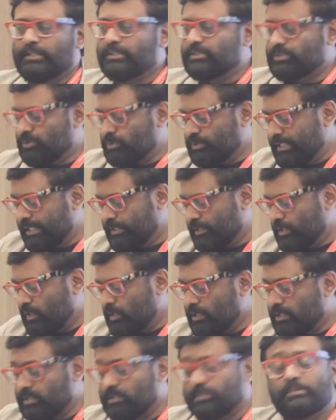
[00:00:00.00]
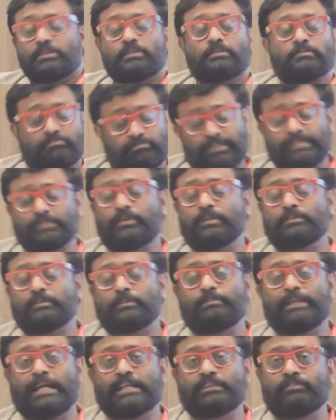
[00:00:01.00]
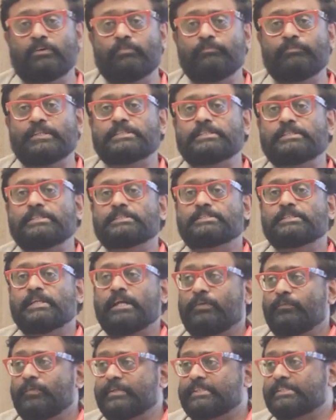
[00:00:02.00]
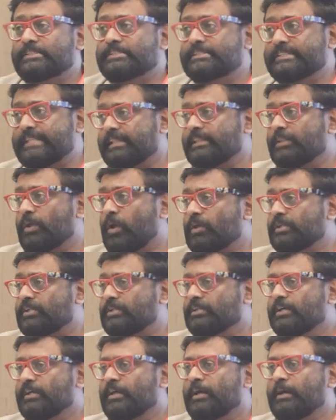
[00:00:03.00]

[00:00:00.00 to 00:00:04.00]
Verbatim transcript: So TikTok is one of the platform which is still not